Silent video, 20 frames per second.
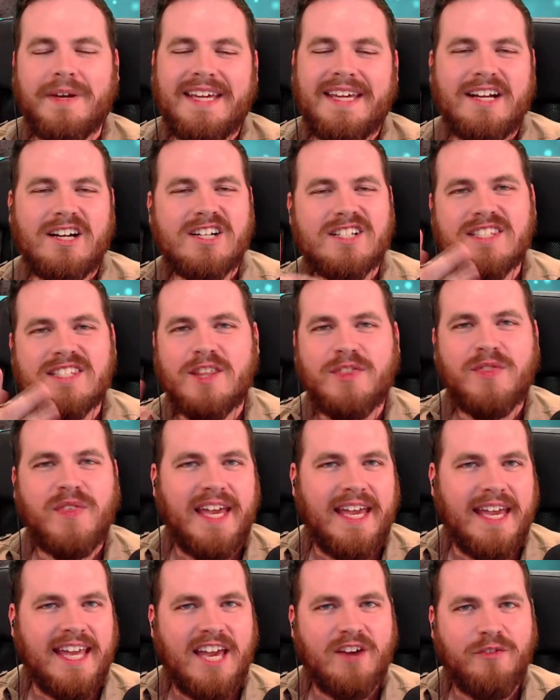here's the
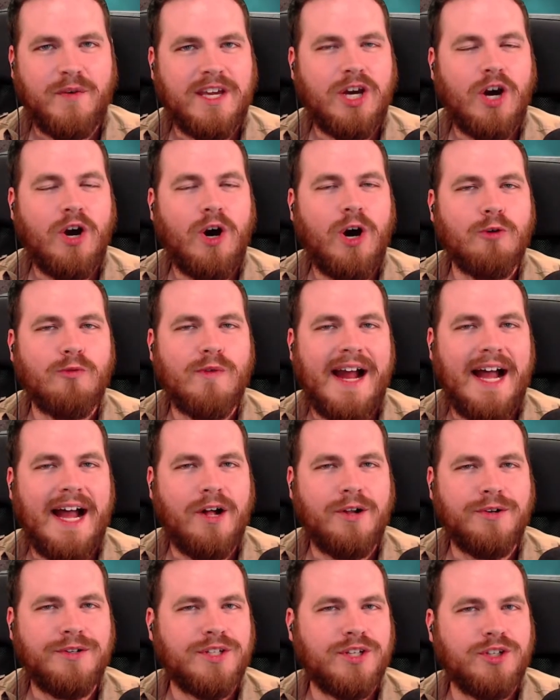thing. If we go
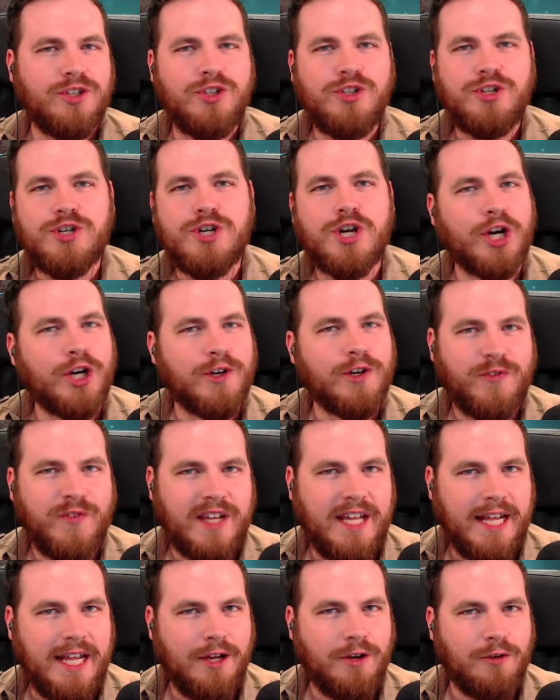around
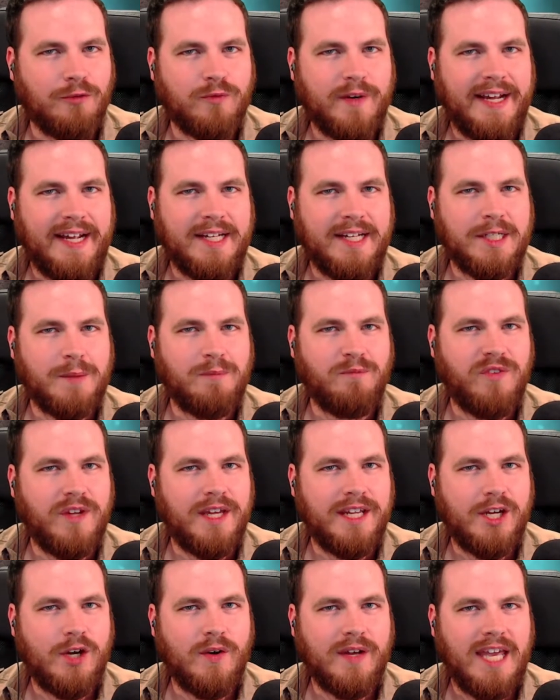nerfing random
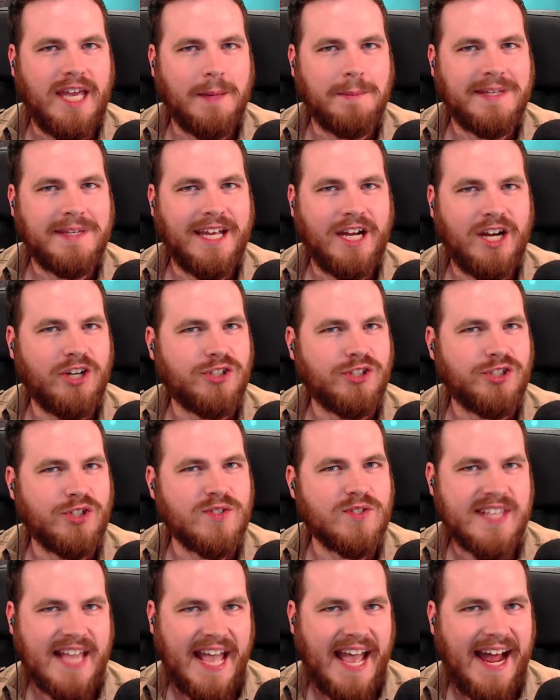video game
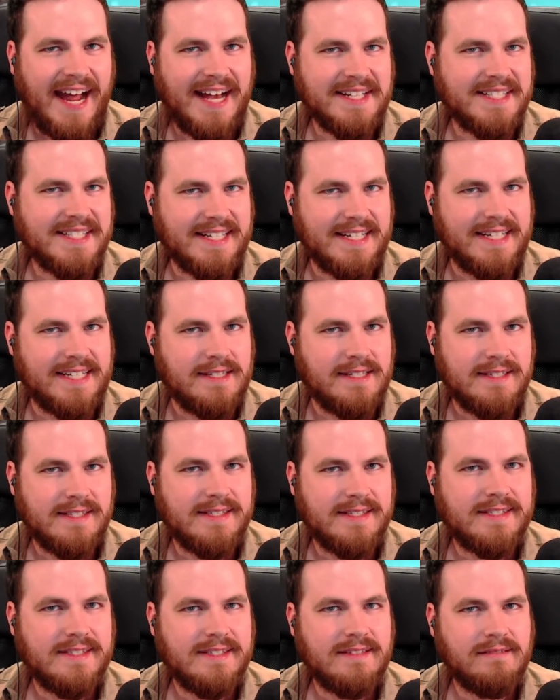characters'
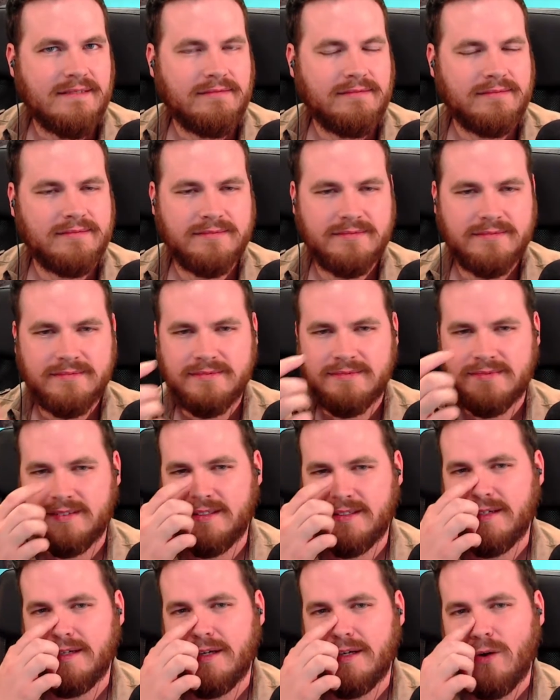asses,
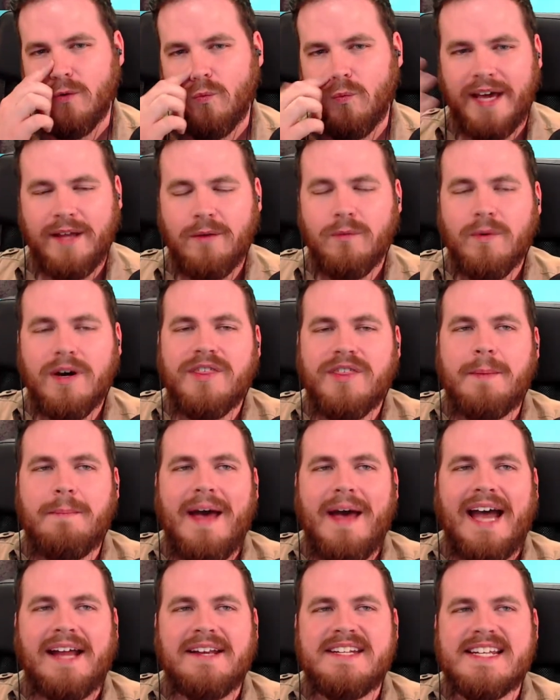when will the
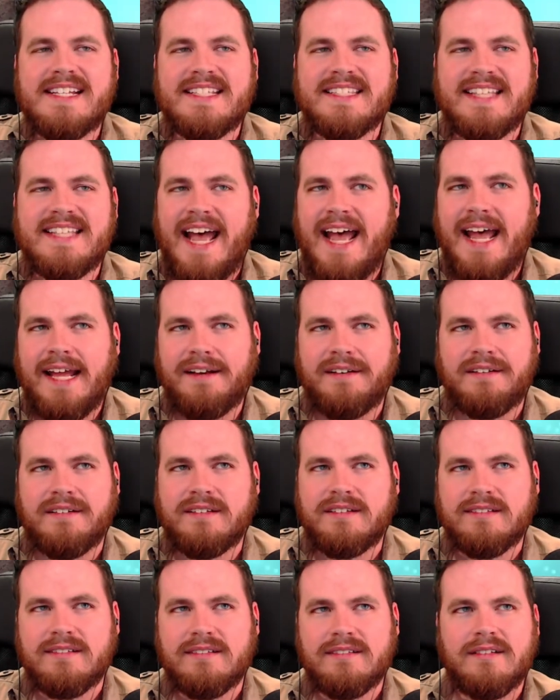madness end?
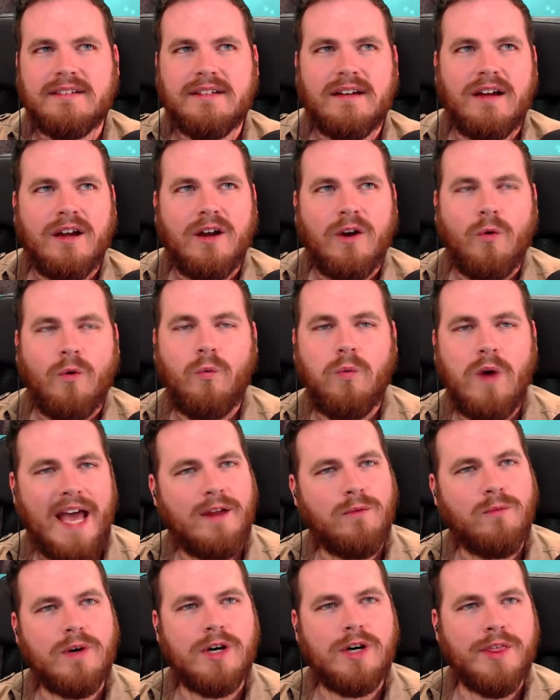
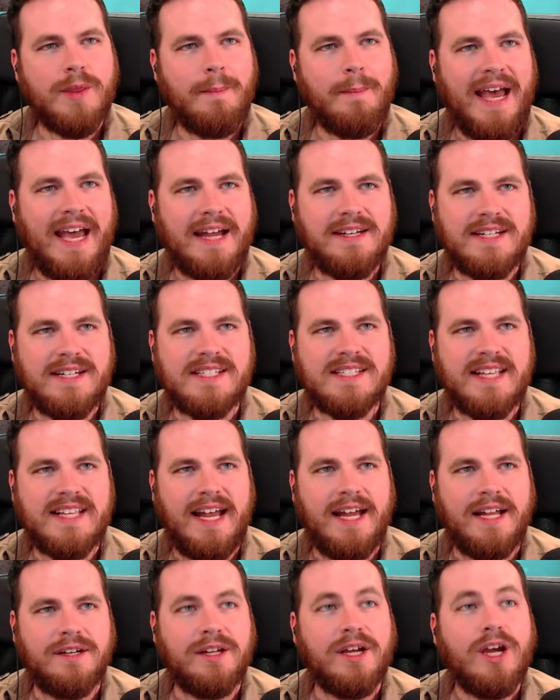When will the madness
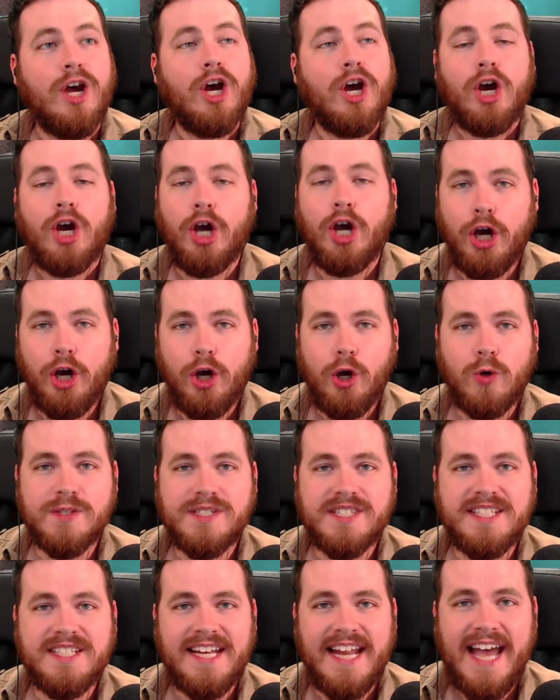end?
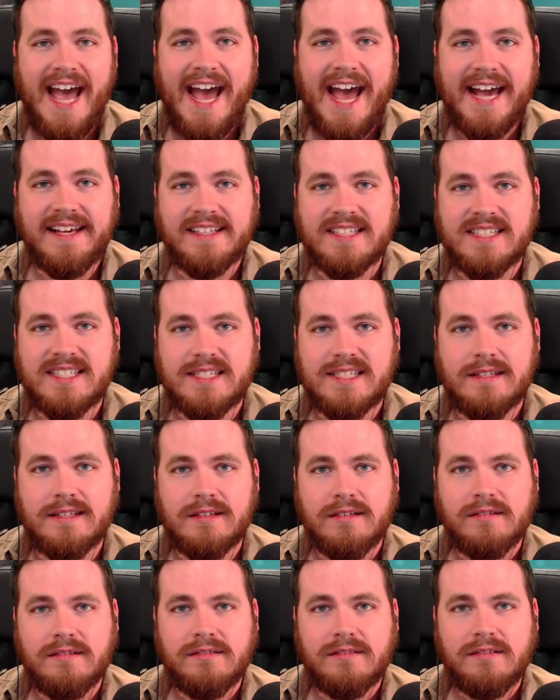Who's next?
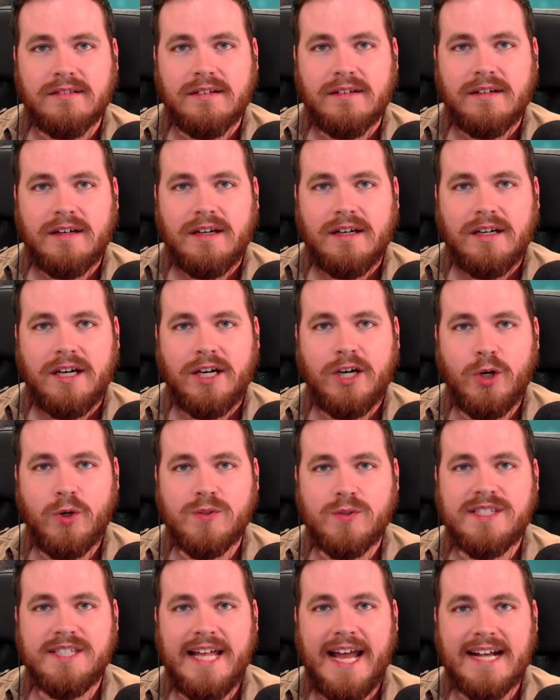
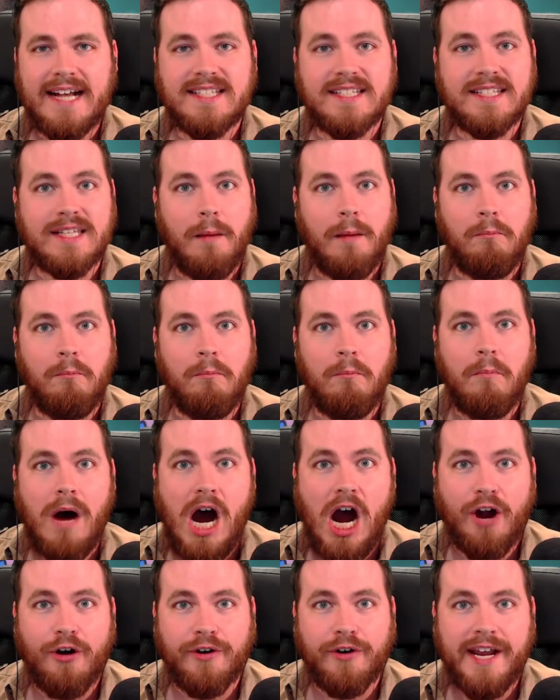Who's next? Is it
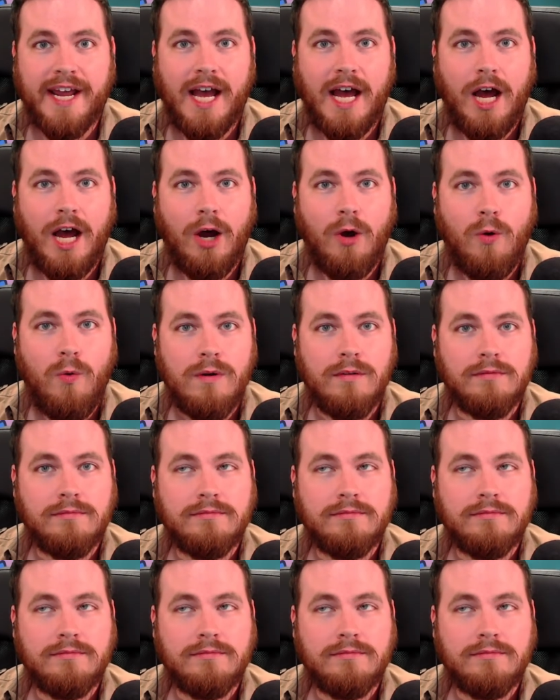Mario?